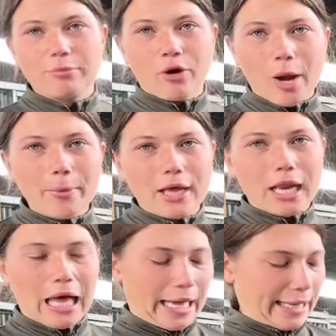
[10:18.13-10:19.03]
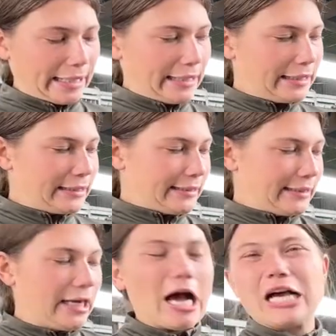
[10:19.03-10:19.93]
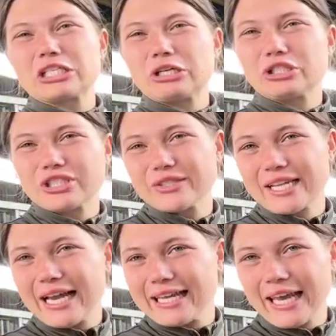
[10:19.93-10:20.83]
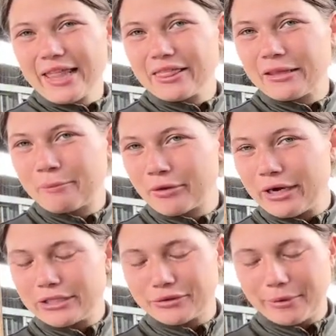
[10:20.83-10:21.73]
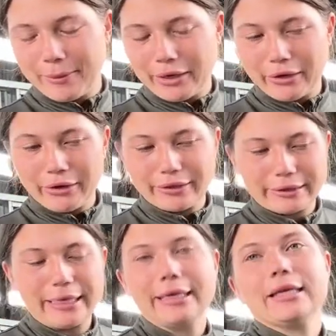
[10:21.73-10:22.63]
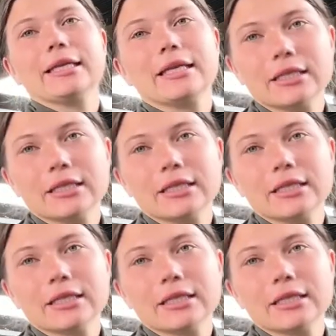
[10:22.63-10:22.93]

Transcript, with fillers: proper, like, I don't do taking the bridle apart and cleaning.